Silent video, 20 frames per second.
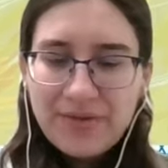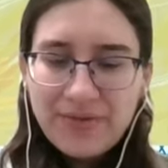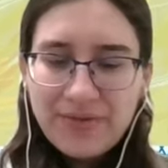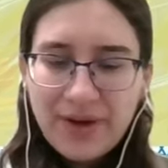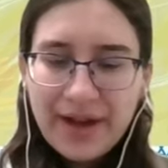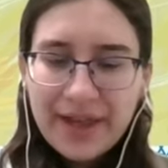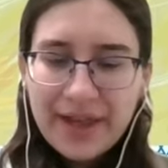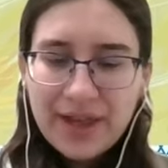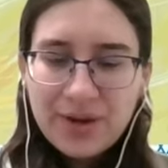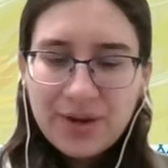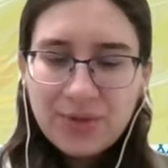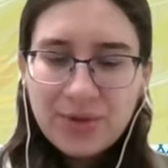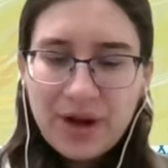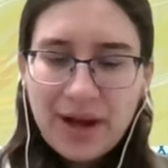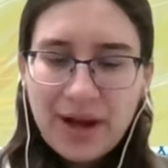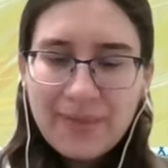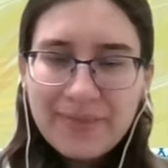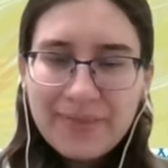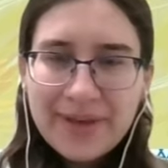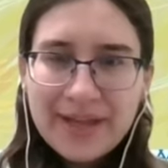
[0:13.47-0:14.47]

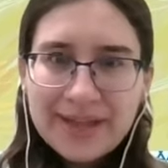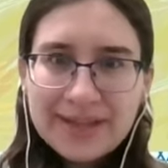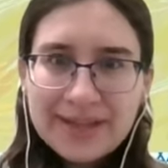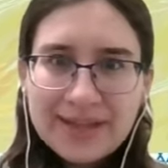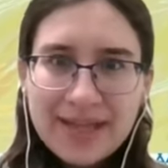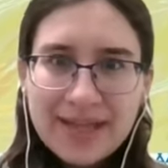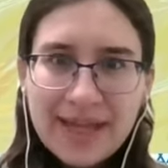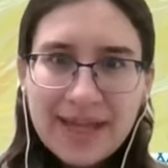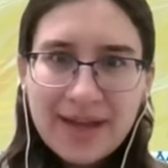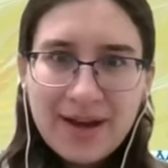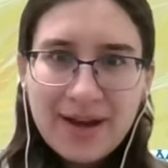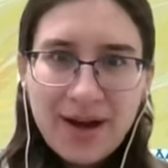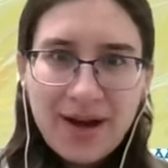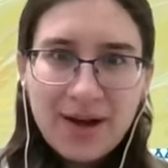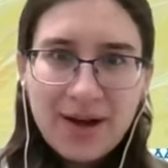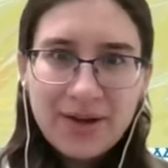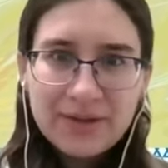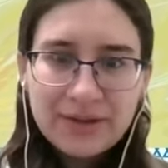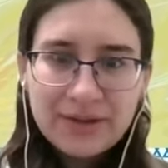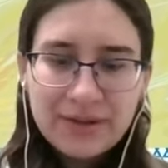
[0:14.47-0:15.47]
Vayikra means he
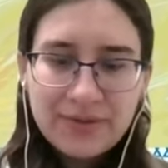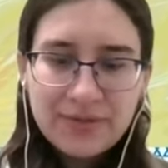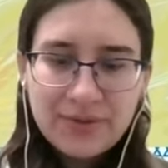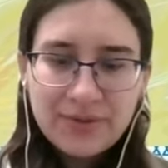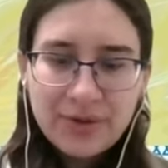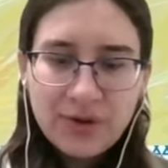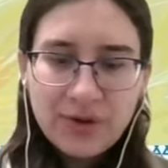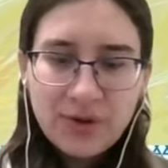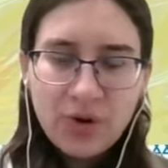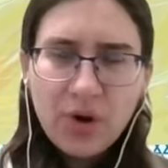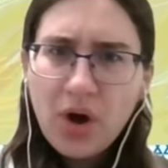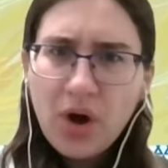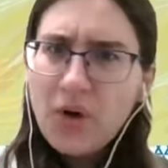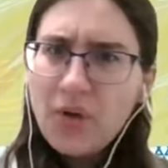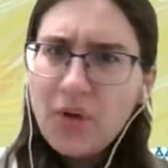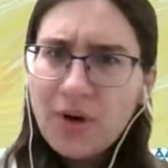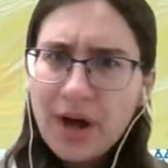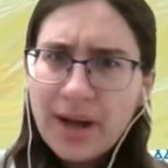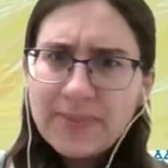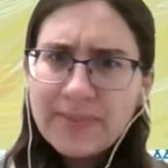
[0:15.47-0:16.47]
called, and for the
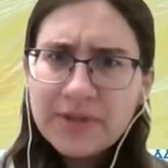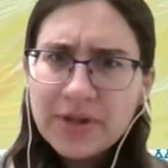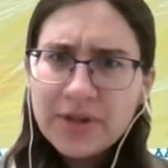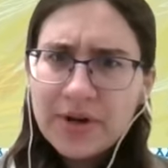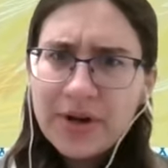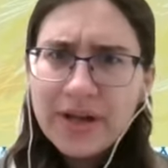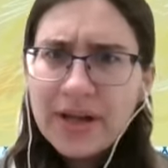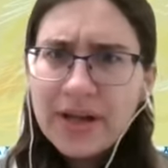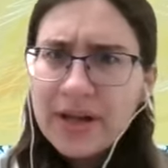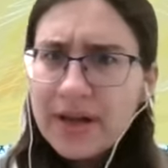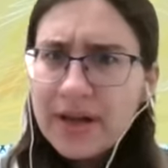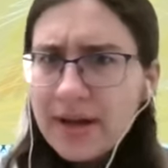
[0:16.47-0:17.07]
whole, I'm sorry.